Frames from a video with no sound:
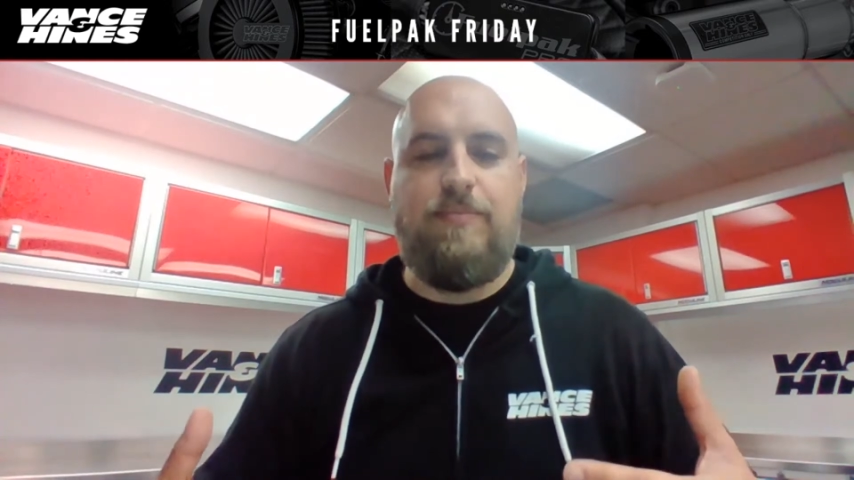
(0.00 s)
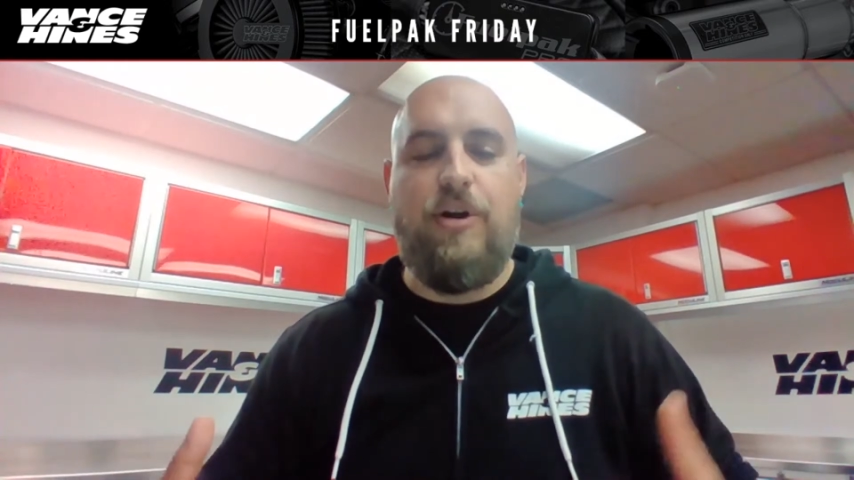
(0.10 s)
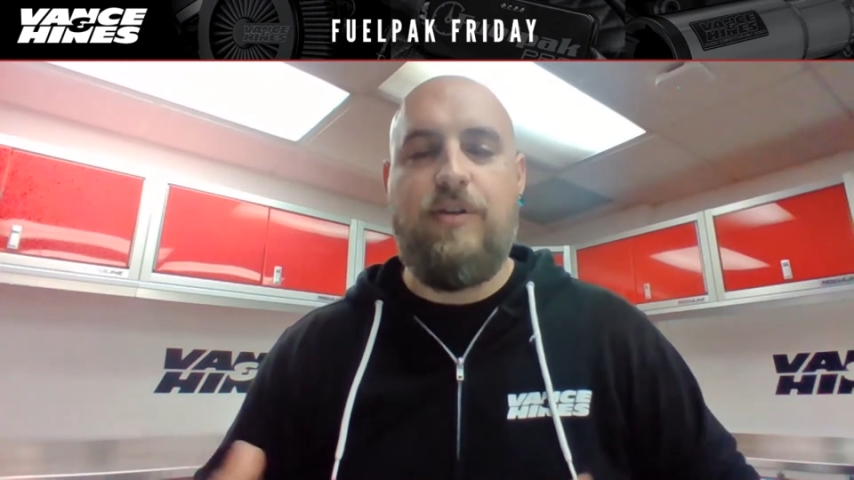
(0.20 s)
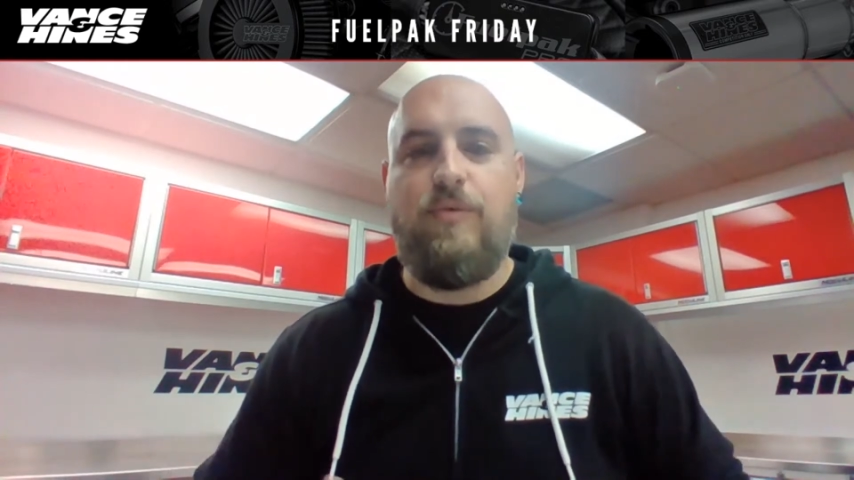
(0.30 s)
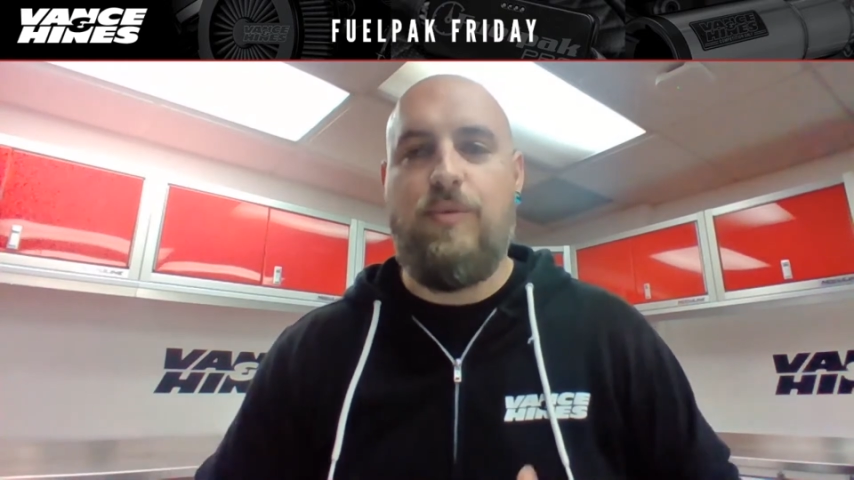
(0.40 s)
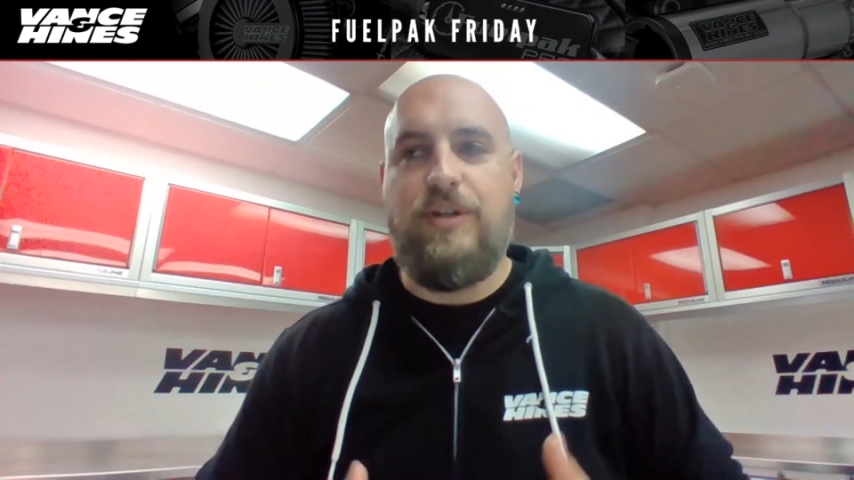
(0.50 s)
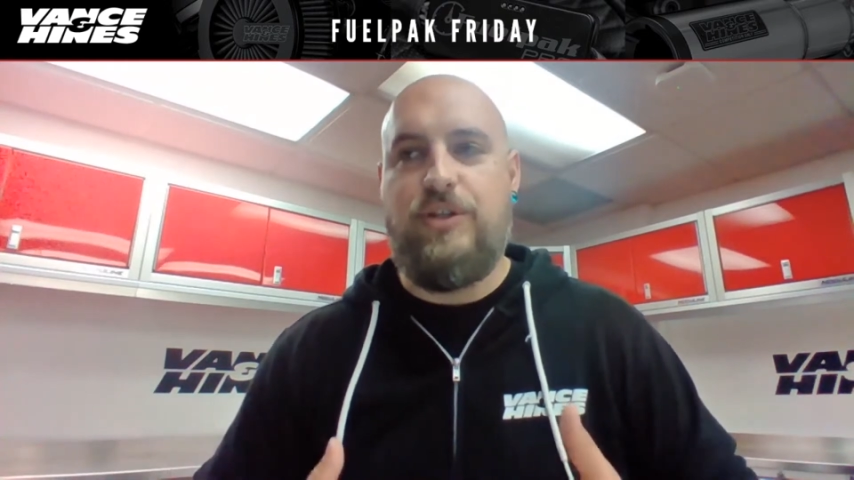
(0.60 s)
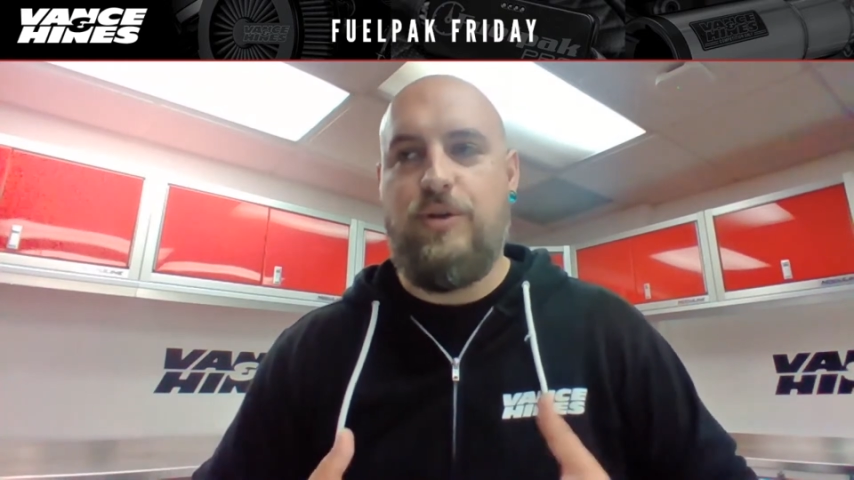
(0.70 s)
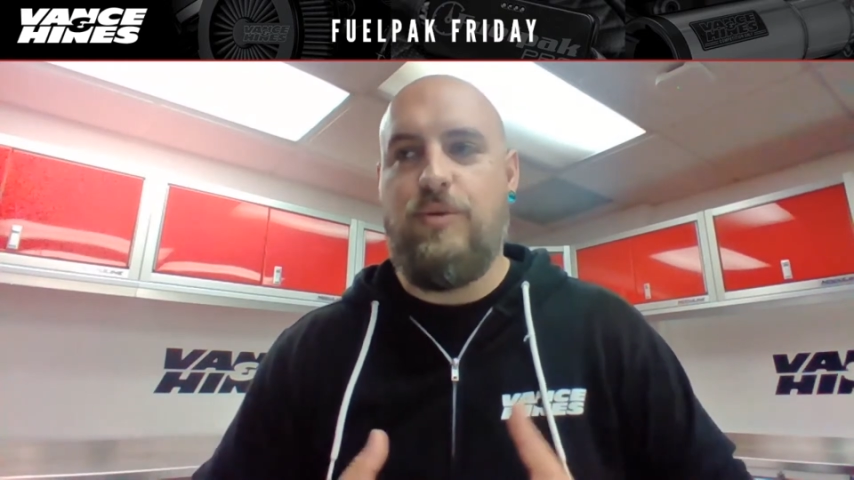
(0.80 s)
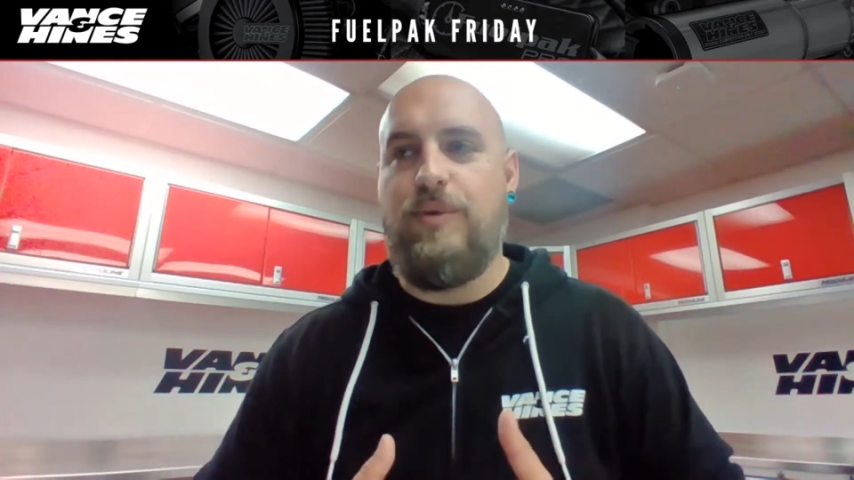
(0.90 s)
part of what we
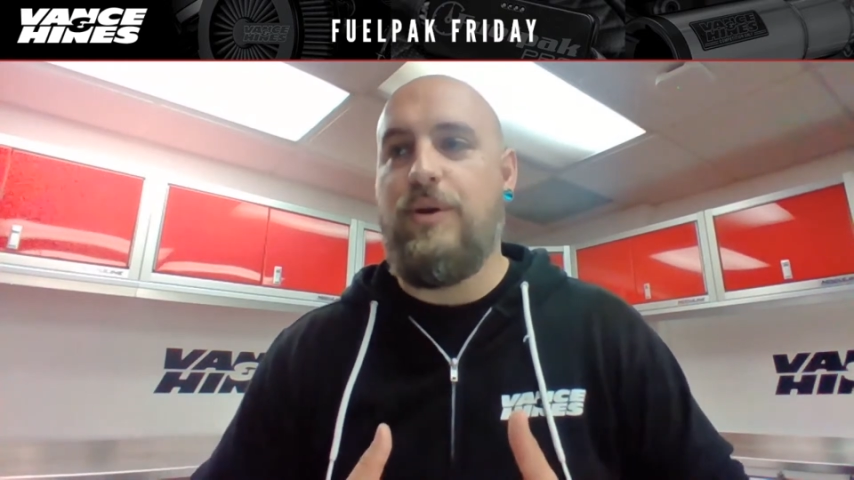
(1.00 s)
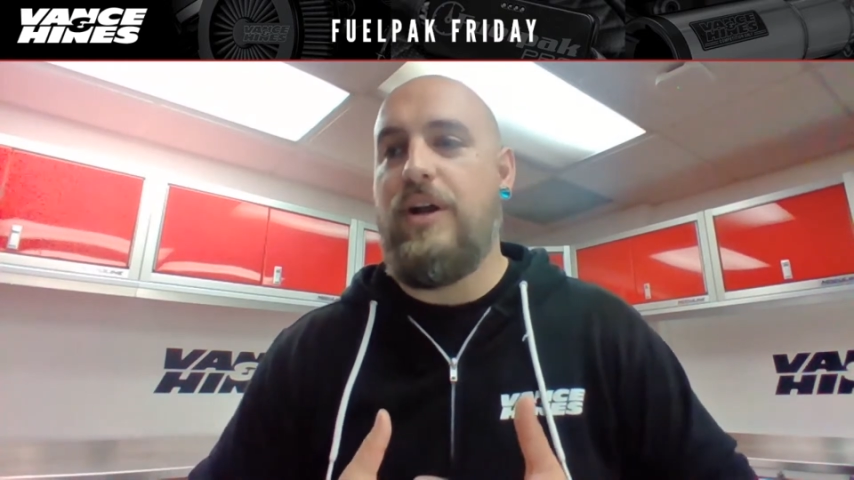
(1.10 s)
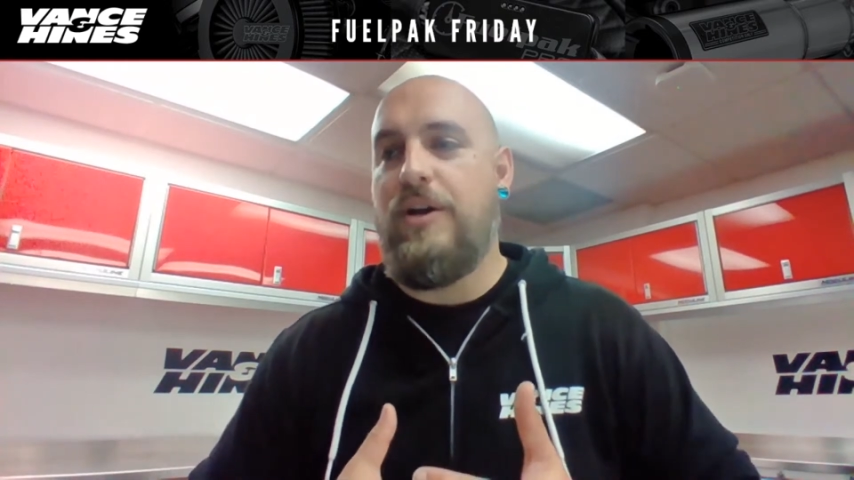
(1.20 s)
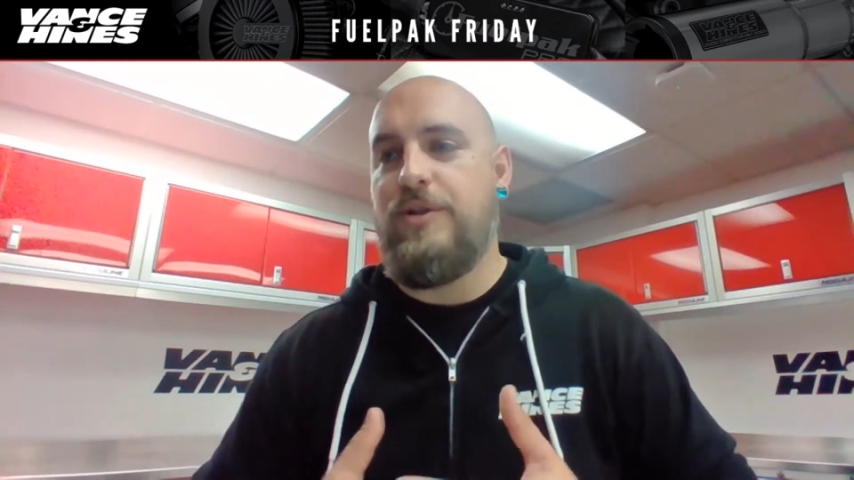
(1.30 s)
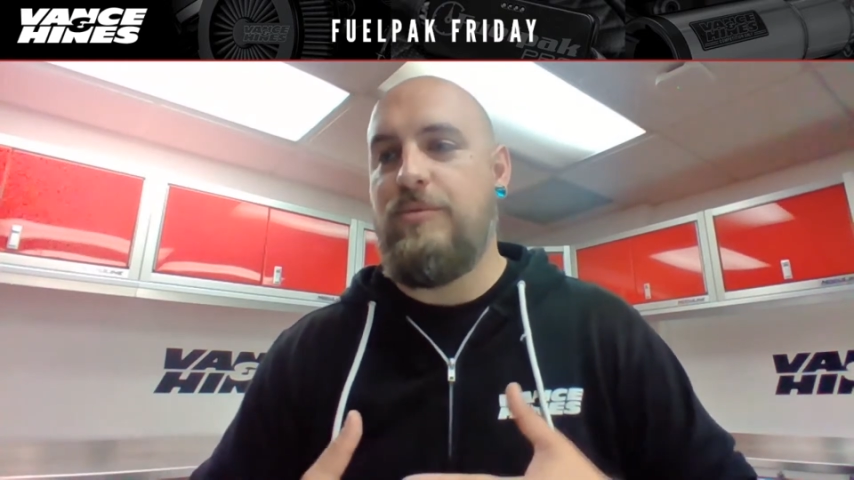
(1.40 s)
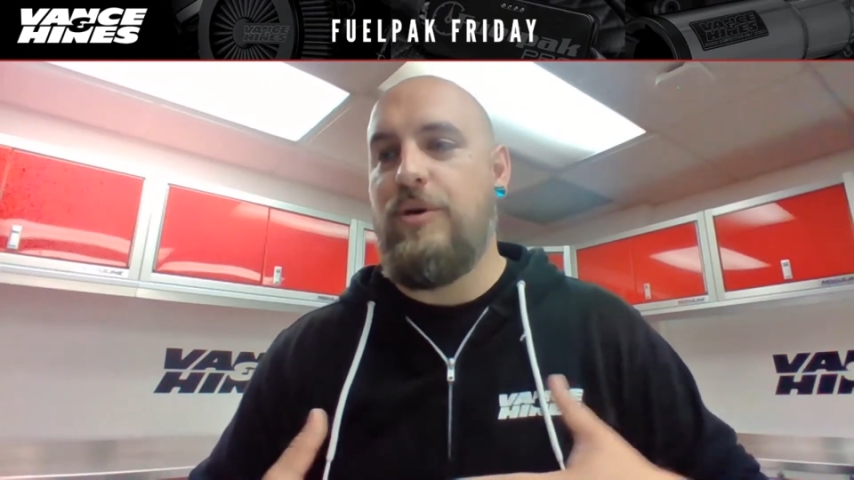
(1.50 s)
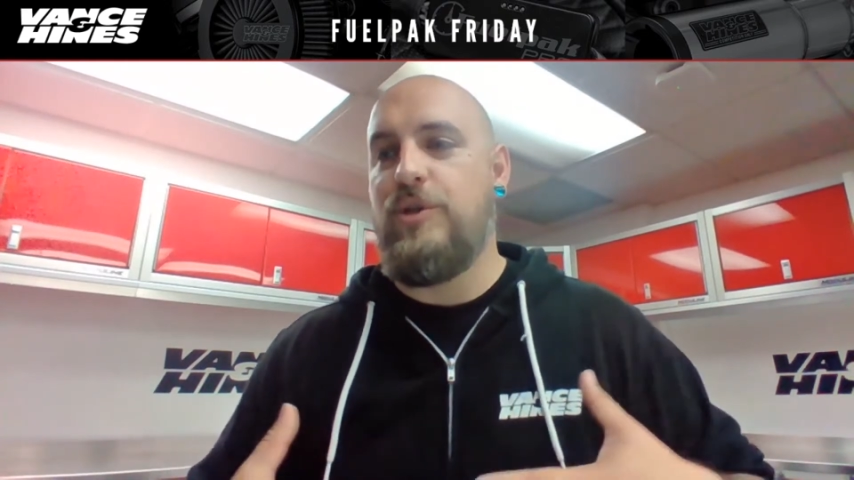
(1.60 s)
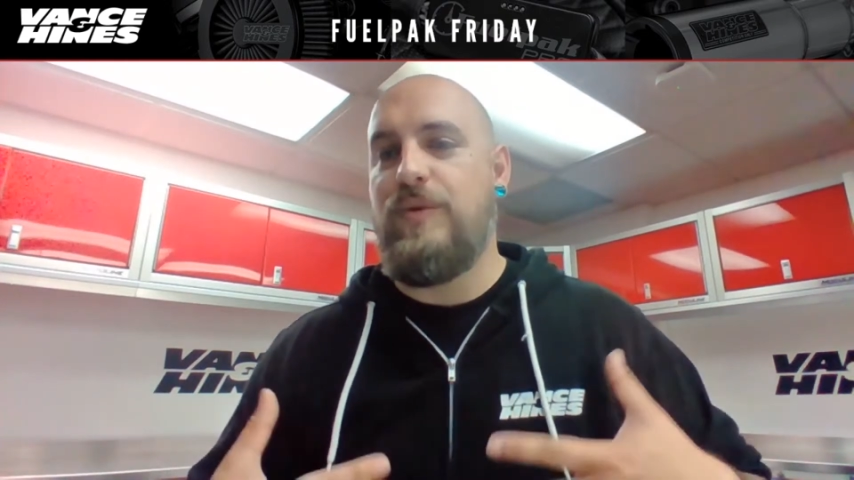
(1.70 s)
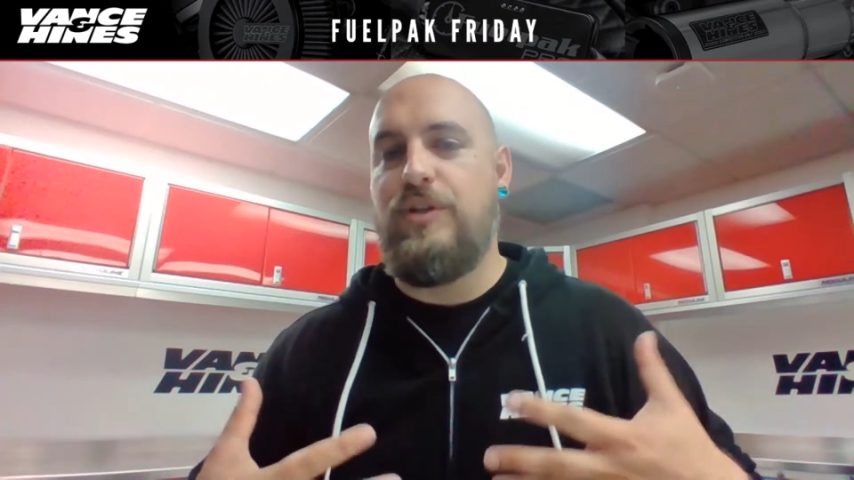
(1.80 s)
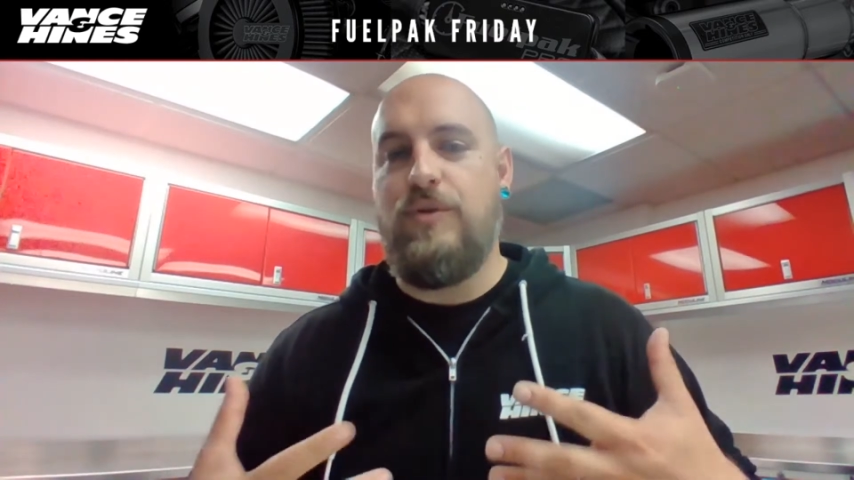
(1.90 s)
do when we go into Autotune mode
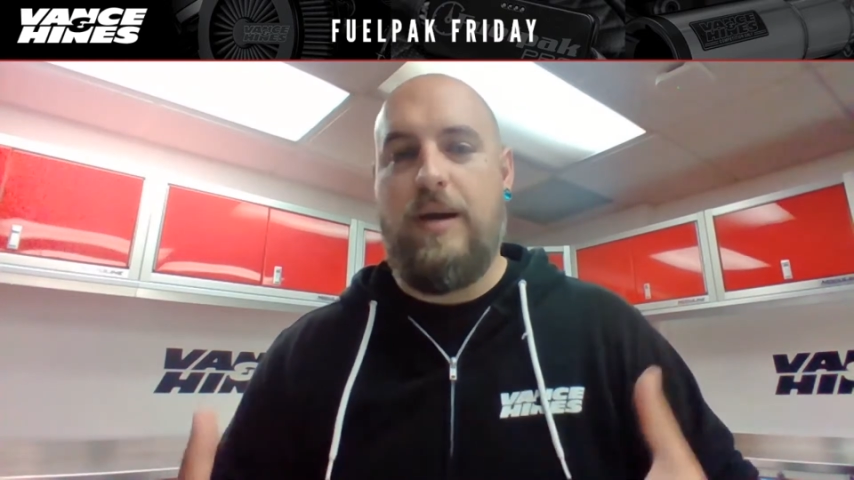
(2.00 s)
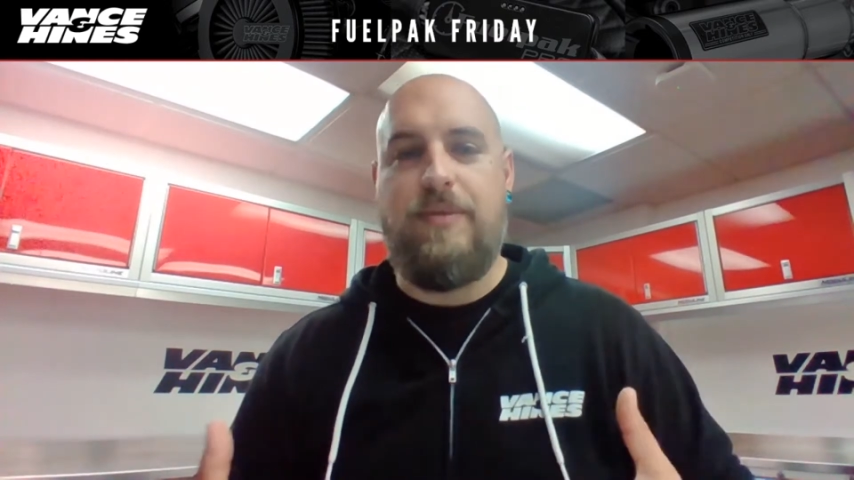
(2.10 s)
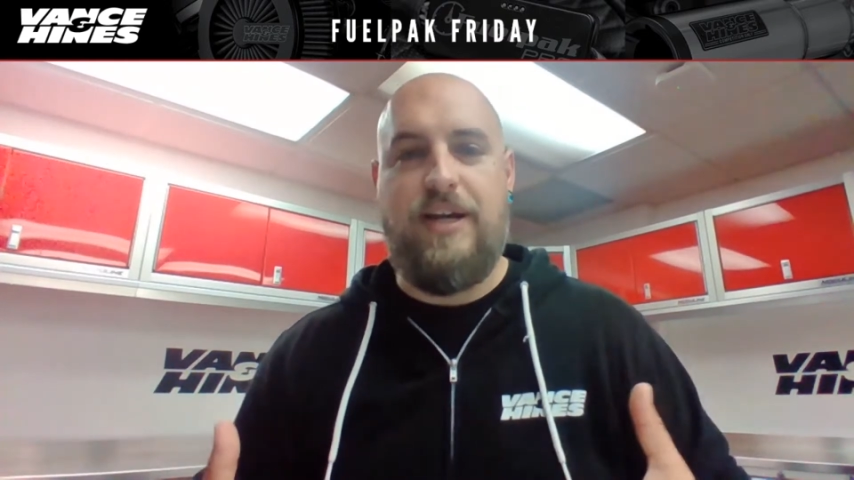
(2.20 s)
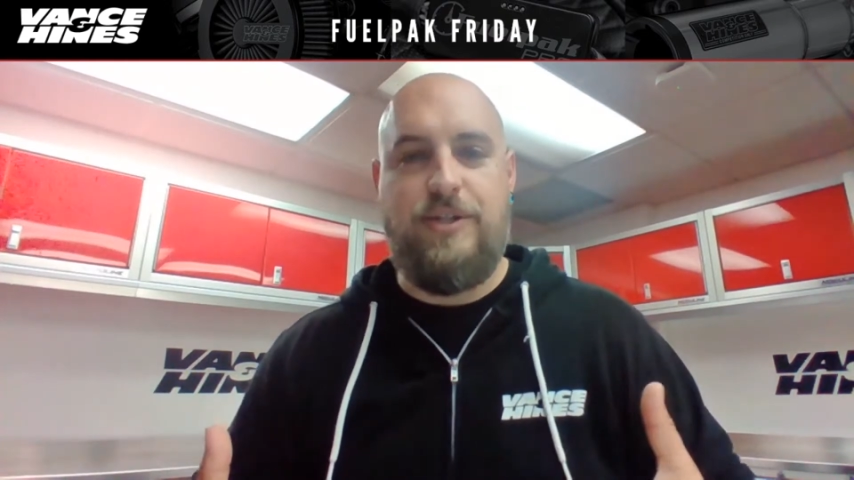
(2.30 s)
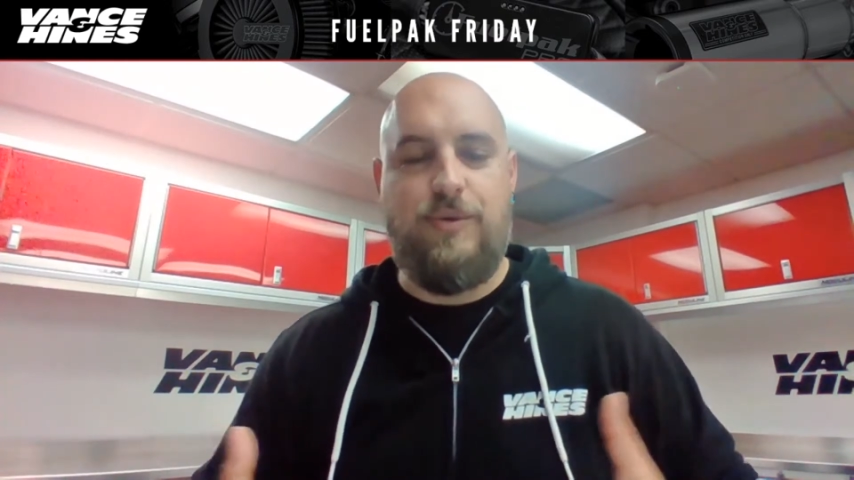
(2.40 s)
is we drop that